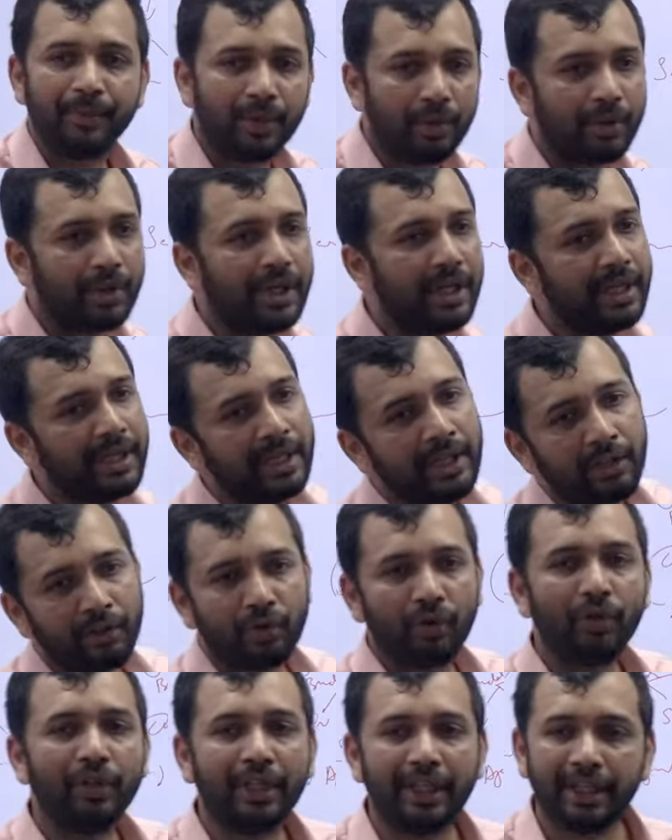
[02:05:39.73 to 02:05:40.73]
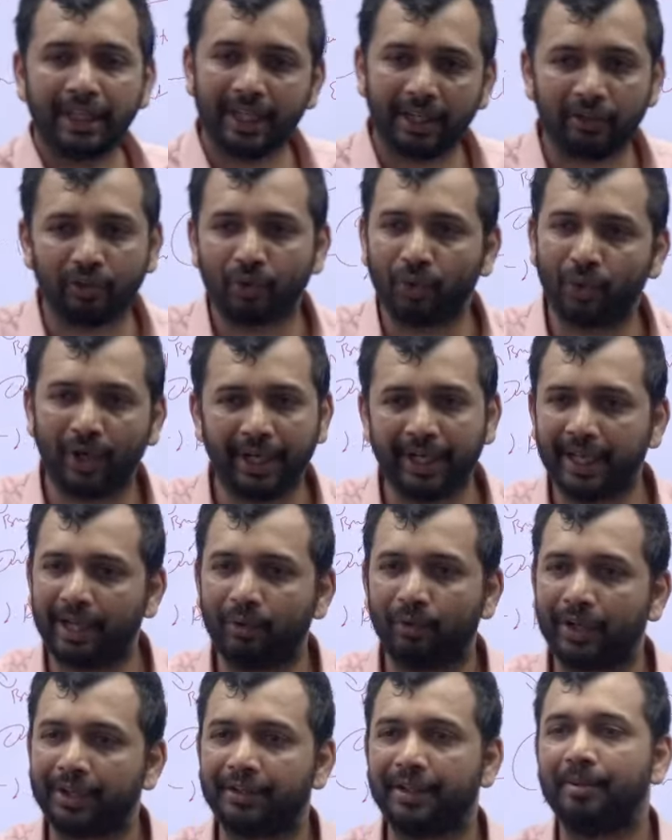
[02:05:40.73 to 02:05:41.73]
Okay. So then there is no idol
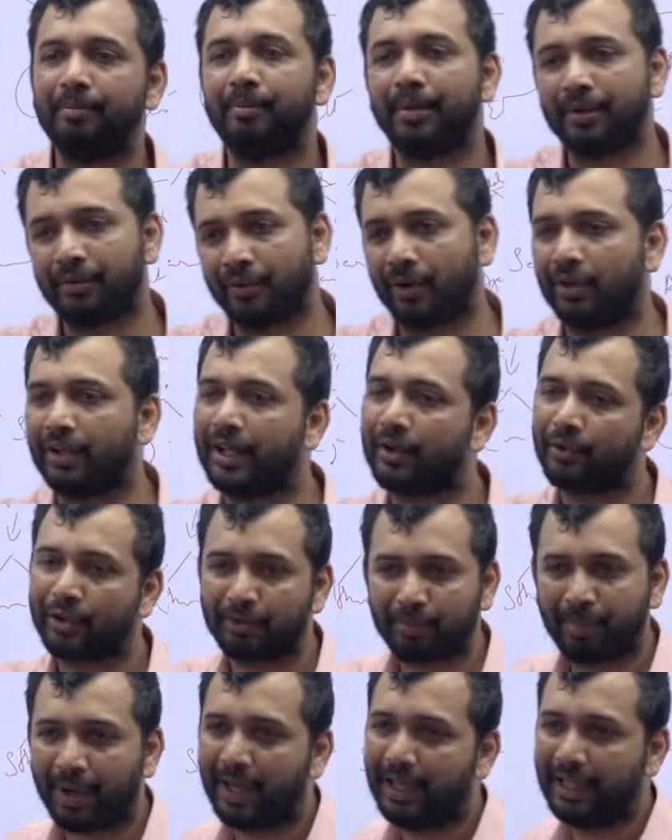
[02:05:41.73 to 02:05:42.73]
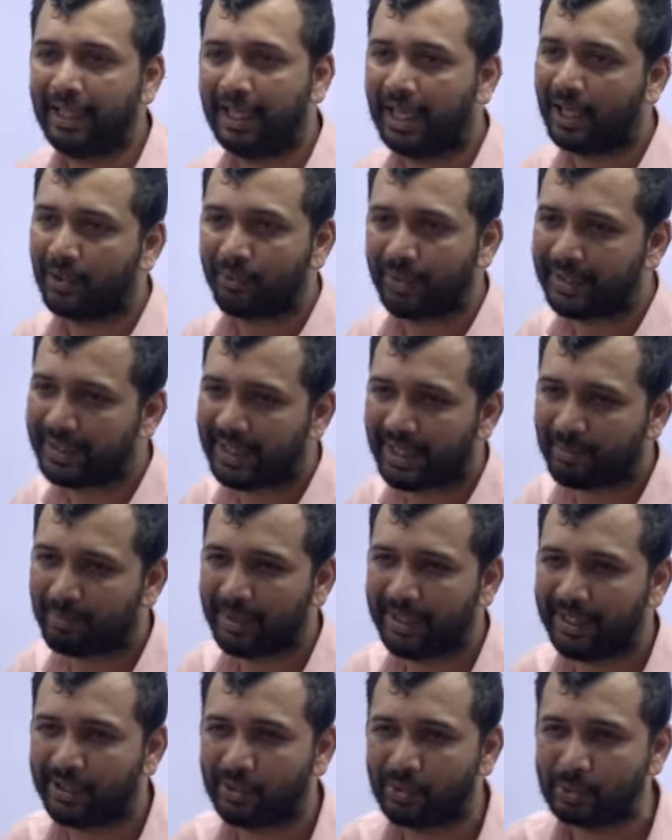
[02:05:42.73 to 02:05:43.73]
worship. Before there was Pali language, they are
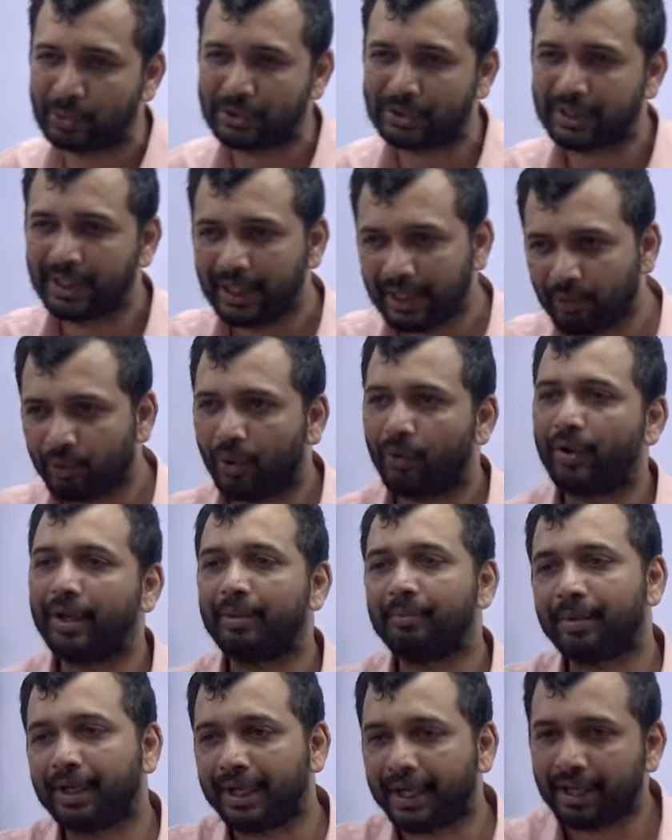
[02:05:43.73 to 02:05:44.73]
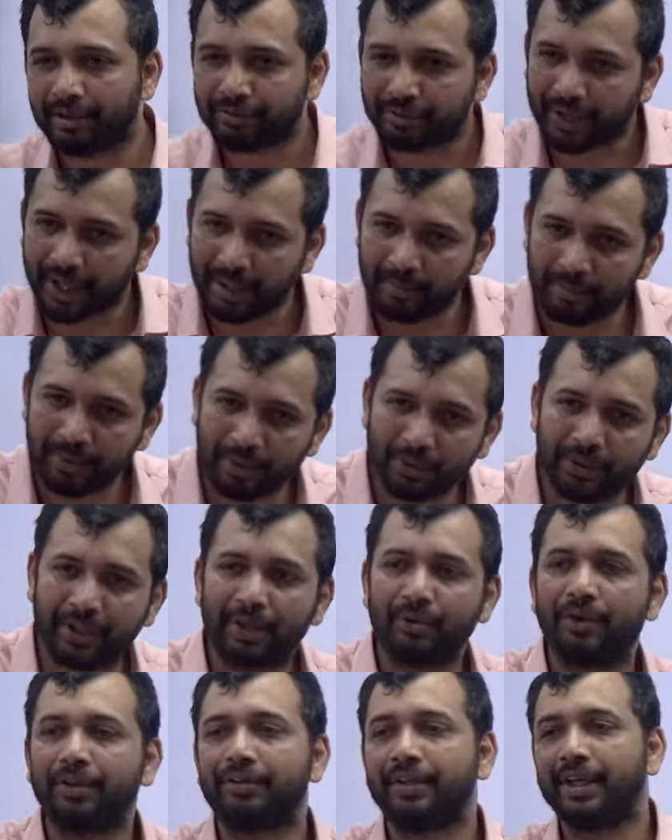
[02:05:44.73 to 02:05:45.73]
being used. Over a period of time, you know,
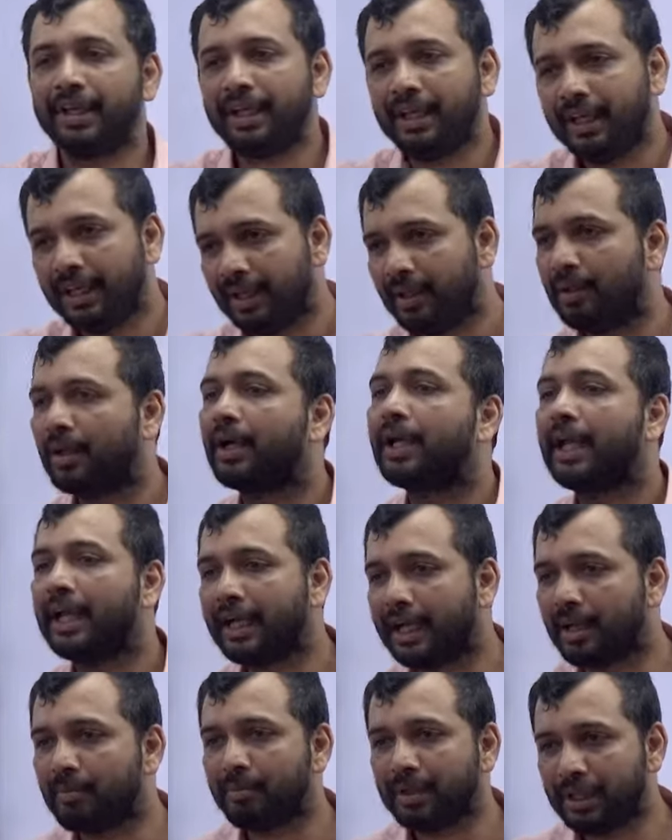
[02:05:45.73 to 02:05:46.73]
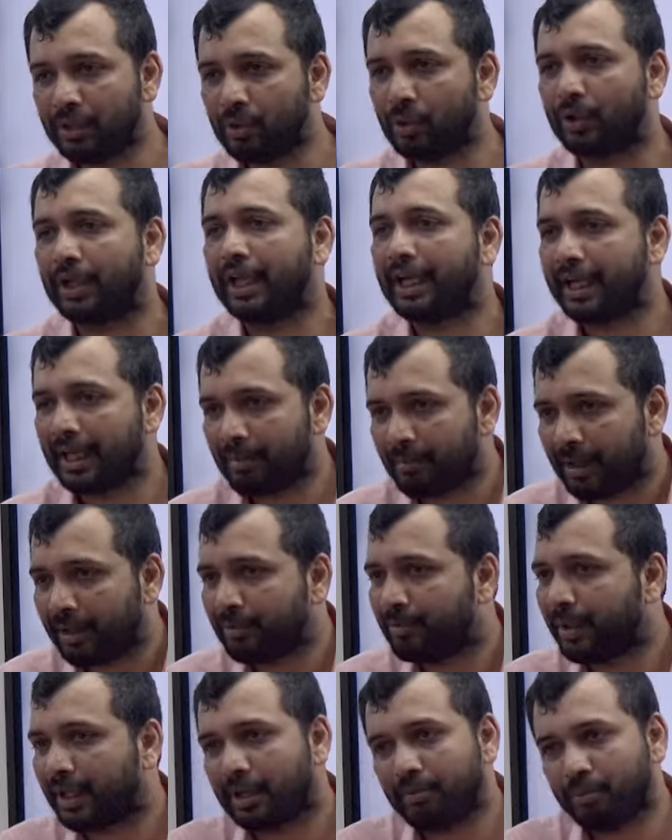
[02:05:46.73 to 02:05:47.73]
there was a kingdom, Hindu kingdom has
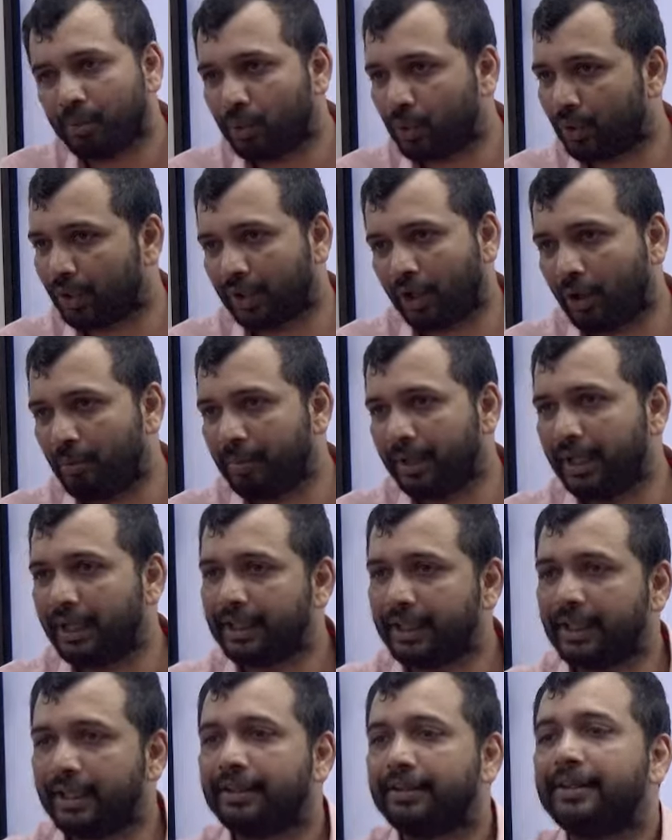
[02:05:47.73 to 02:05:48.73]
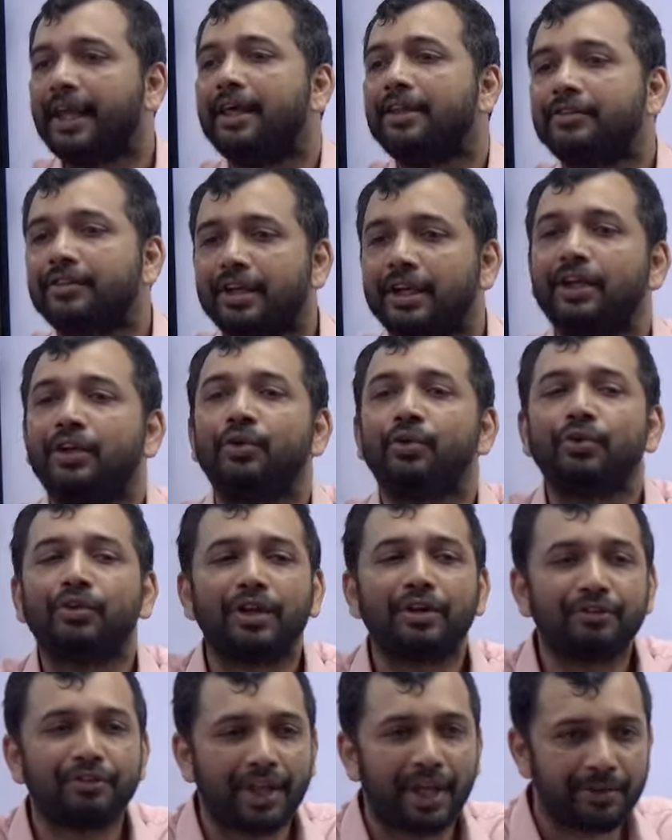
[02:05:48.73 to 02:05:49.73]
become more dominant, then Sanskrit, use
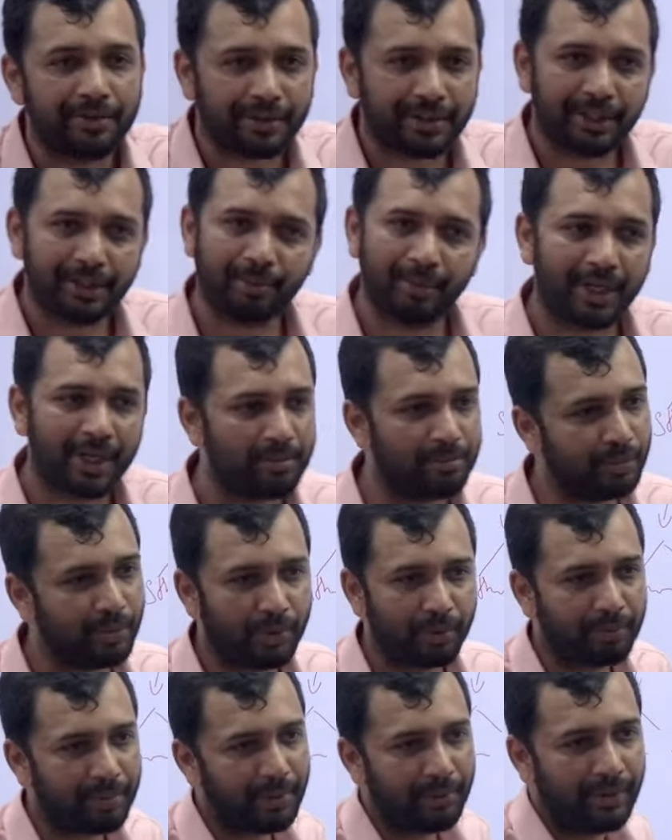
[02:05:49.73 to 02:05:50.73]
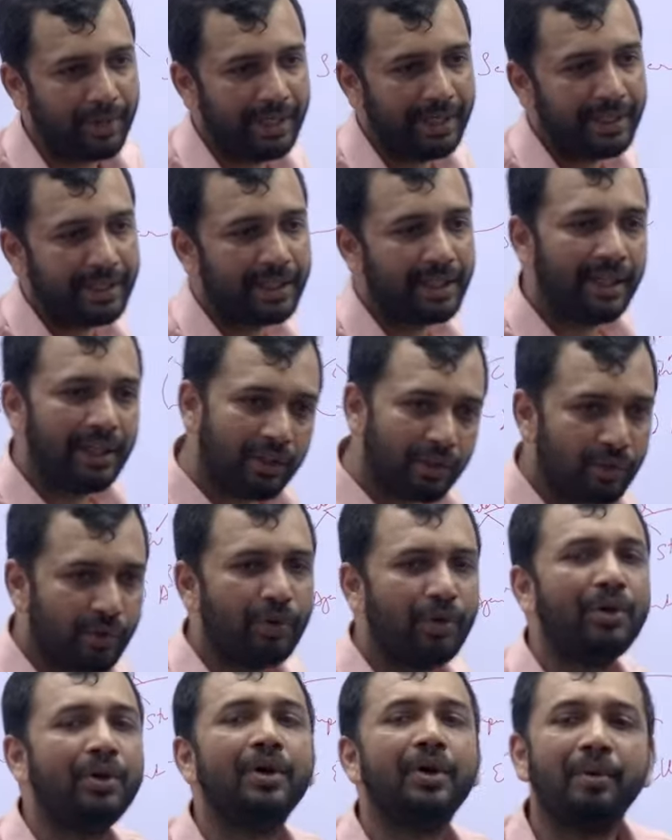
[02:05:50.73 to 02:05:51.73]
of Sanskrit become more prevalent.
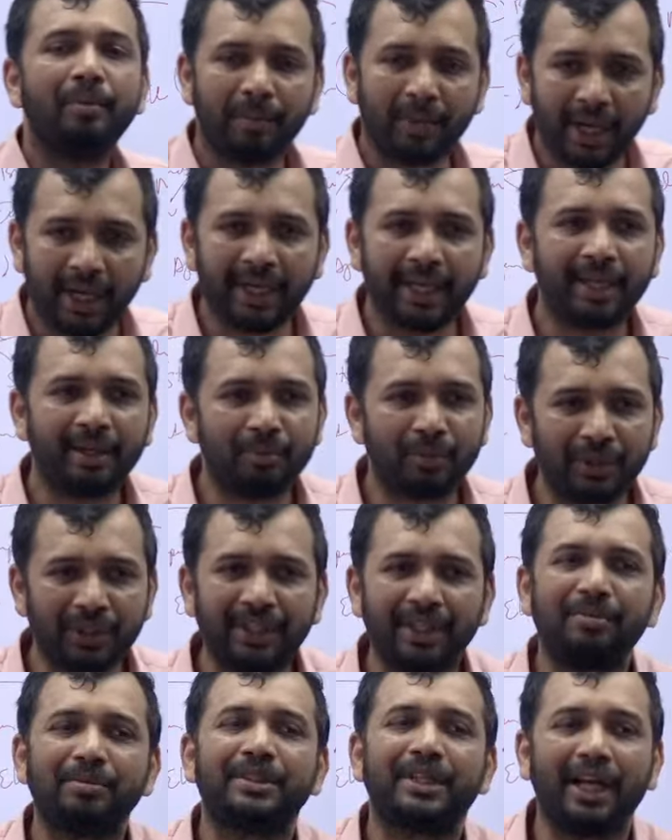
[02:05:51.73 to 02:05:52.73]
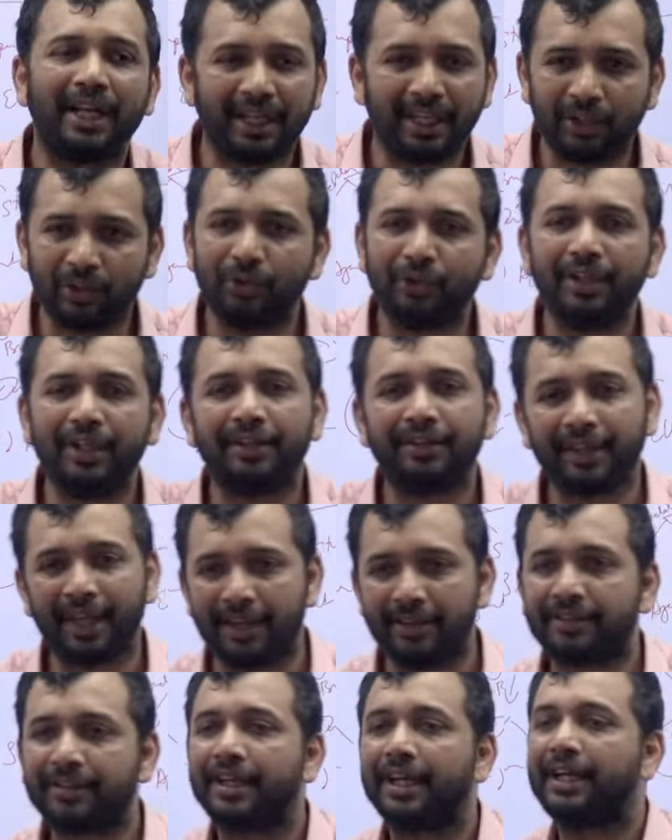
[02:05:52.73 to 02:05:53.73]
So Mahayana Buddhism started using
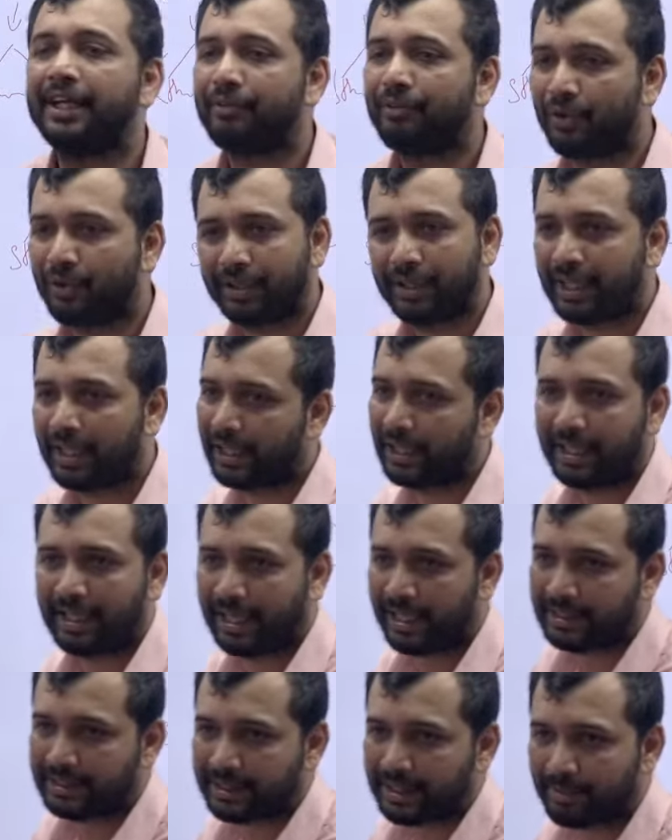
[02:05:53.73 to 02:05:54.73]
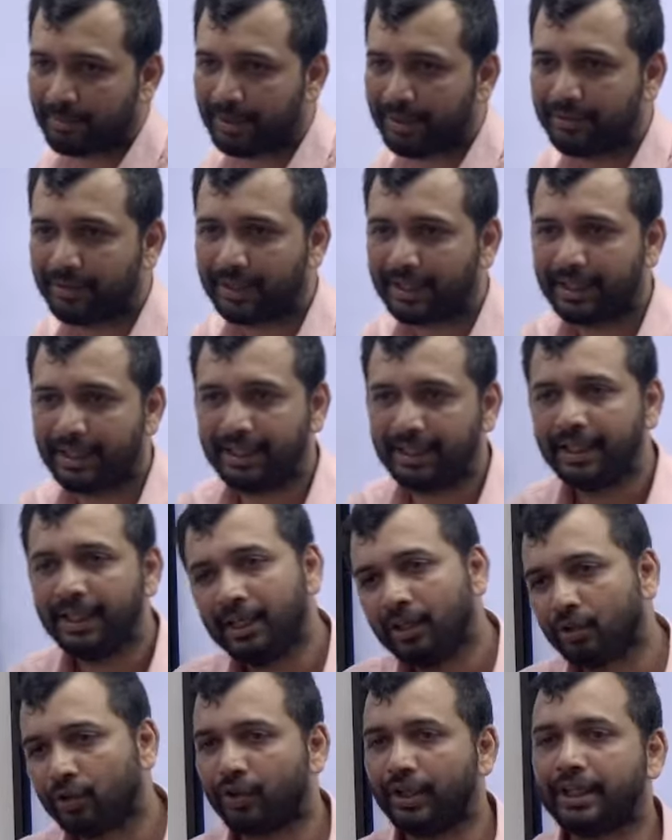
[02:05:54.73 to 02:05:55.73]
Sanskrit for their literature basically.
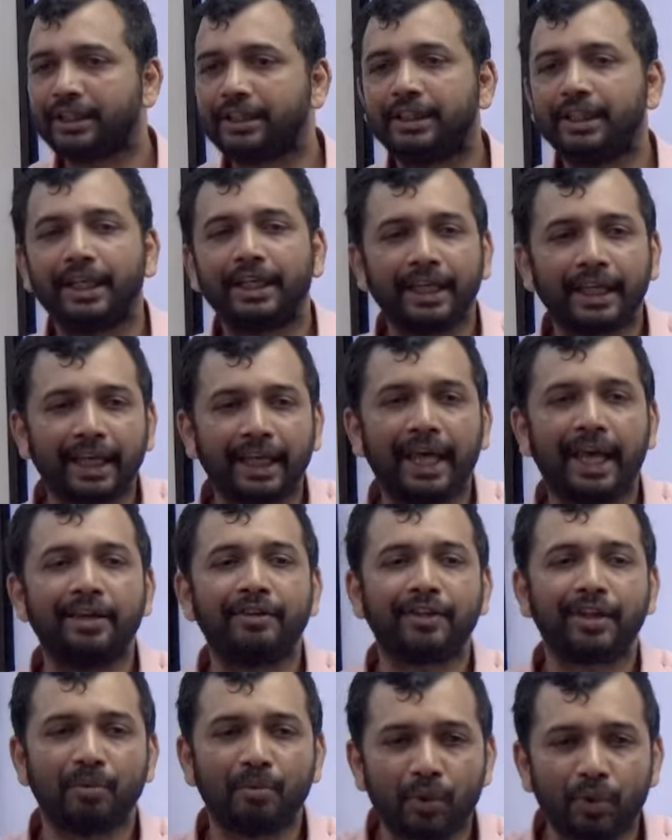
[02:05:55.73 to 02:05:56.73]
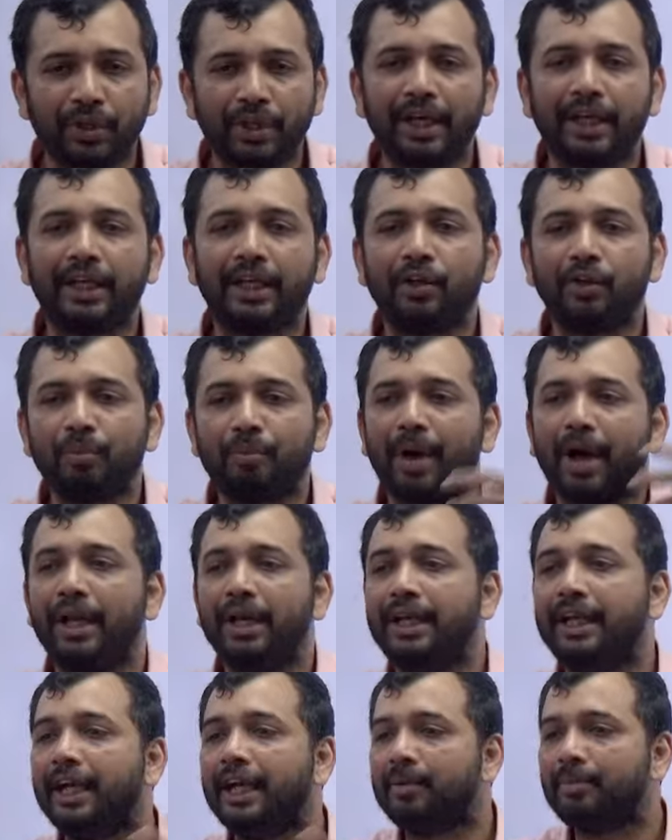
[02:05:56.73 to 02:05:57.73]
So next year they can ask about that, you know,
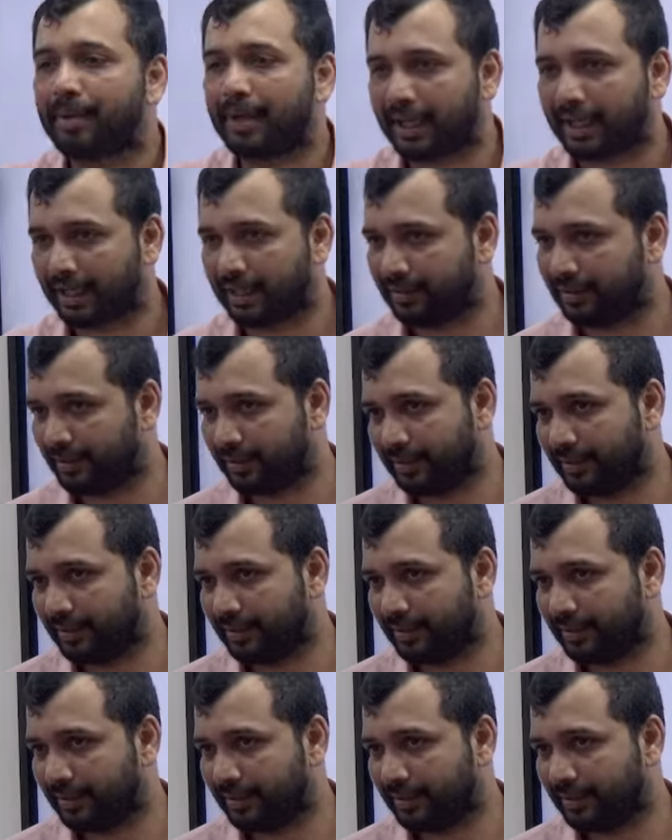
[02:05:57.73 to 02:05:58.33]
Pali and Prakrit.